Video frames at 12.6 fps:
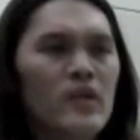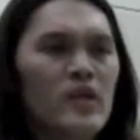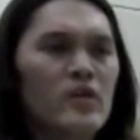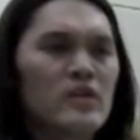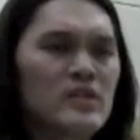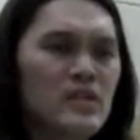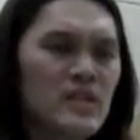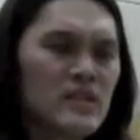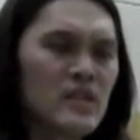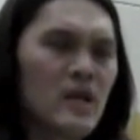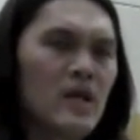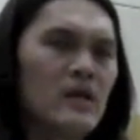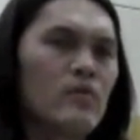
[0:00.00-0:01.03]
You know, this
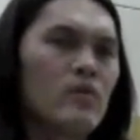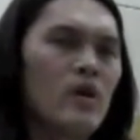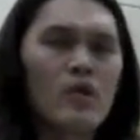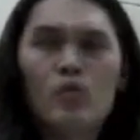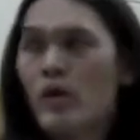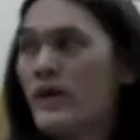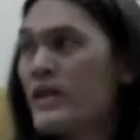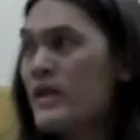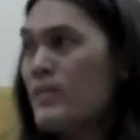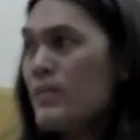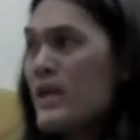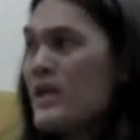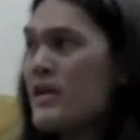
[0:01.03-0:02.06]
got run in
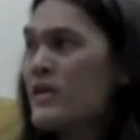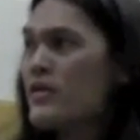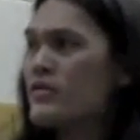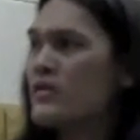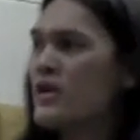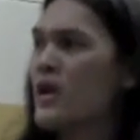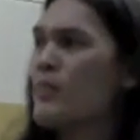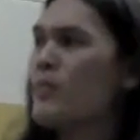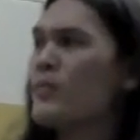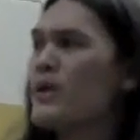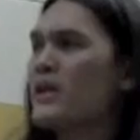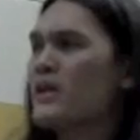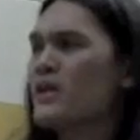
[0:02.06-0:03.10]
the media. There's a couple
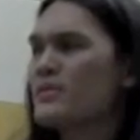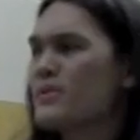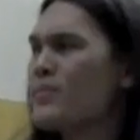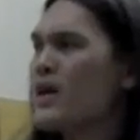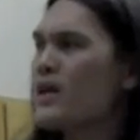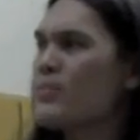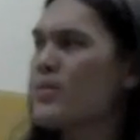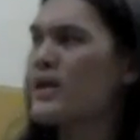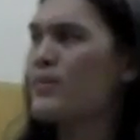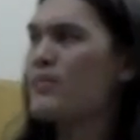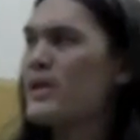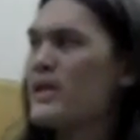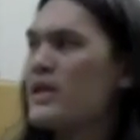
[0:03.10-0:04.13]
media clips. I'm not going to play
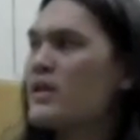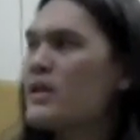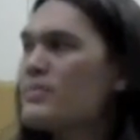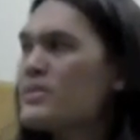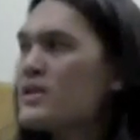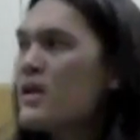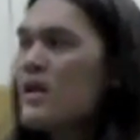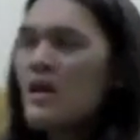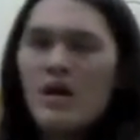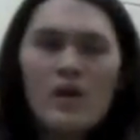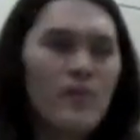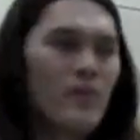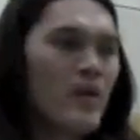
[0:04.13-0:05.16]
the media clips,
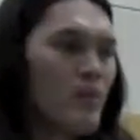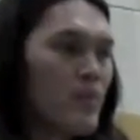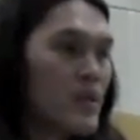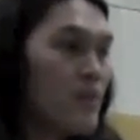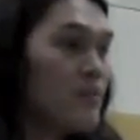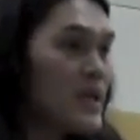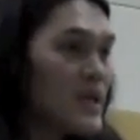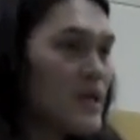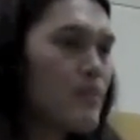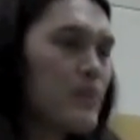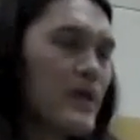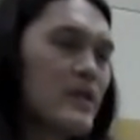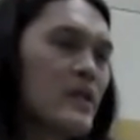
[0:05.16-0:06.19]
but the
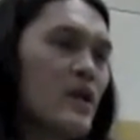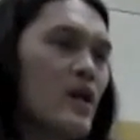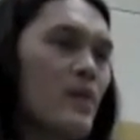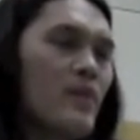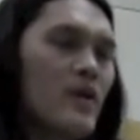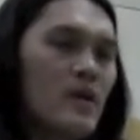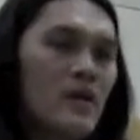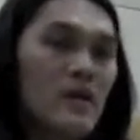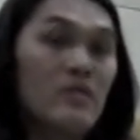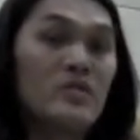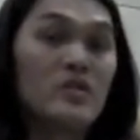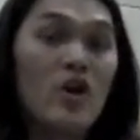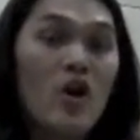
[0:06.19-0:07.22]
media picked it up. It
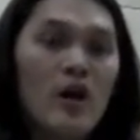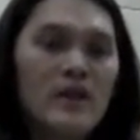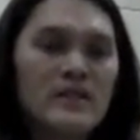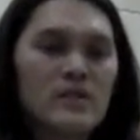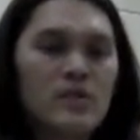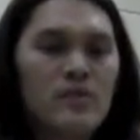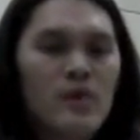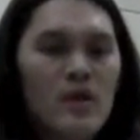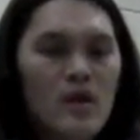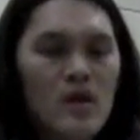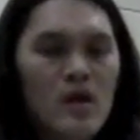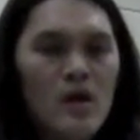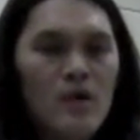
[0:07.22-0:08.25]
was awesome.
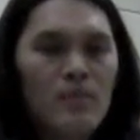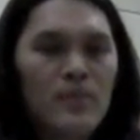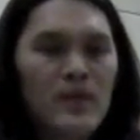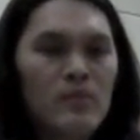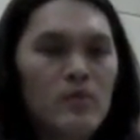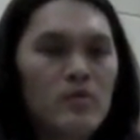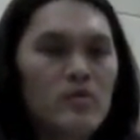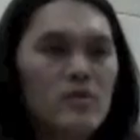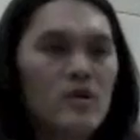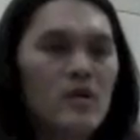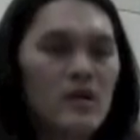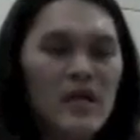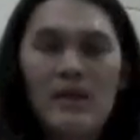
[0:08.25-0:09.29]
People
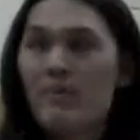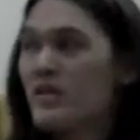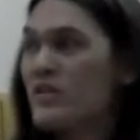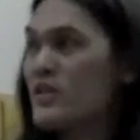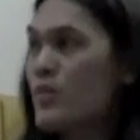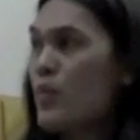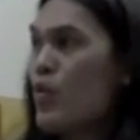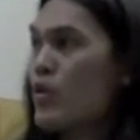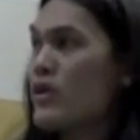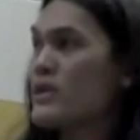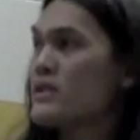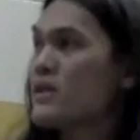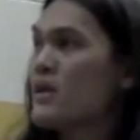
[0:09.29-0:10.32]
came out to support
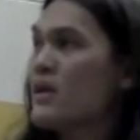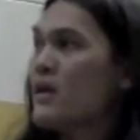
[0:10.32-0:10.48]
us.